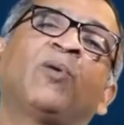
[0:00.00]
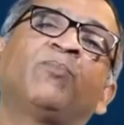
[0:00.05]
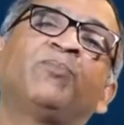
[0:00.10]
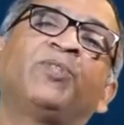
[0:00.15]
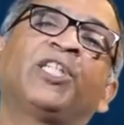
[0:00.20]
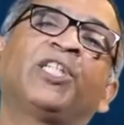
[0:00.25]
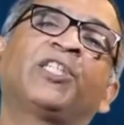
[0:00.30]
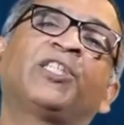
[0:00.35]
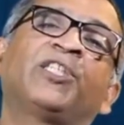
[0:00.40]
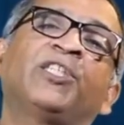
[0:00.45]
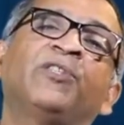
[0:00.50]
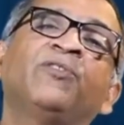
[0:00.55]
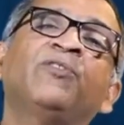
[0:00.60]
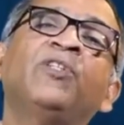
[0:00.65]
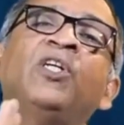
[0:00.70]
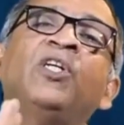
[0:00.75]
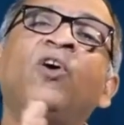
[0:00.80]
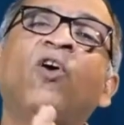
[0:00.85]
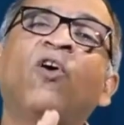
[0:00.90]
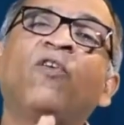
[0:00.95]
objective
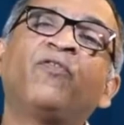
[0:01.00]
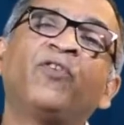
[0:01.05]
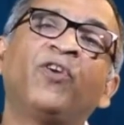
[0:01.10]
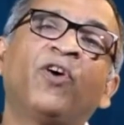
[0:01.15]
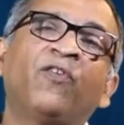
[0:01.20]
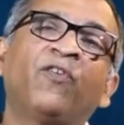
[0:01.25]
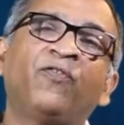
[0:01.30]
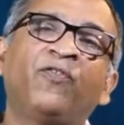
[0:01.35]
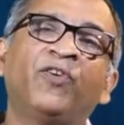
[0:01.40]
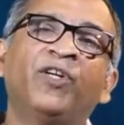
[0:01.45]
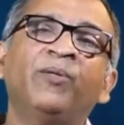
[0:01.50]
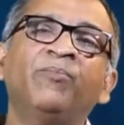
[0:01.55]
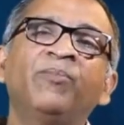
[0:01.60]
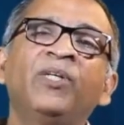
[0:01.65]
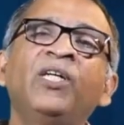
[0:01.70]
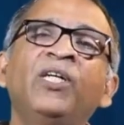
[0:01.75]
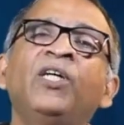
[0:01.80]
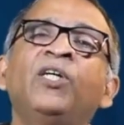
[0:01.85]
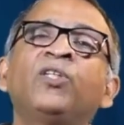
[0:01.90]
of your firm.